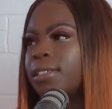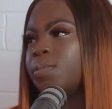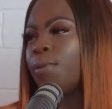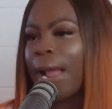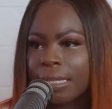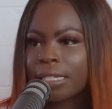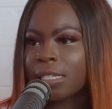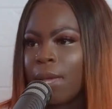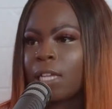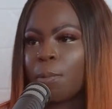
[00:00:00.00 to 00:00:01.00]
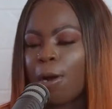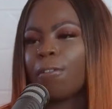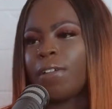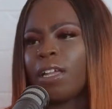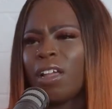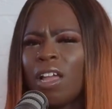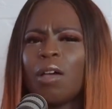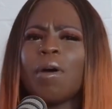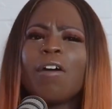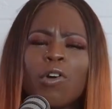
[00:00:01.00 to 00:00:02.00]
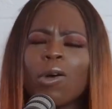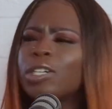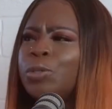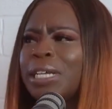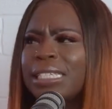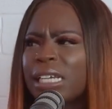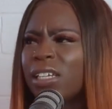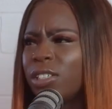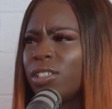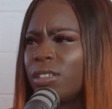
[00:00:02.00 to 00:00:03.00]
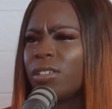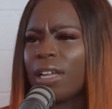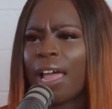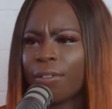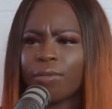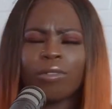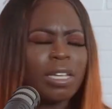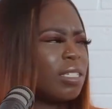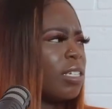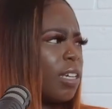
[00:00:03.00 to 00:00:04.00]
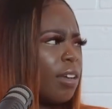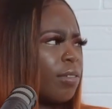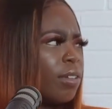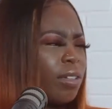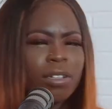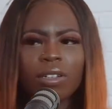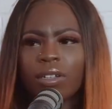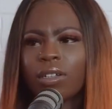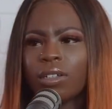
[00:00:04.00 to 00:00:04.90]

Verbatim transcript: right. practice makes perfect. Right. But of course, you can teach. Yeah. yeah. If you're a great instructor, I feel like you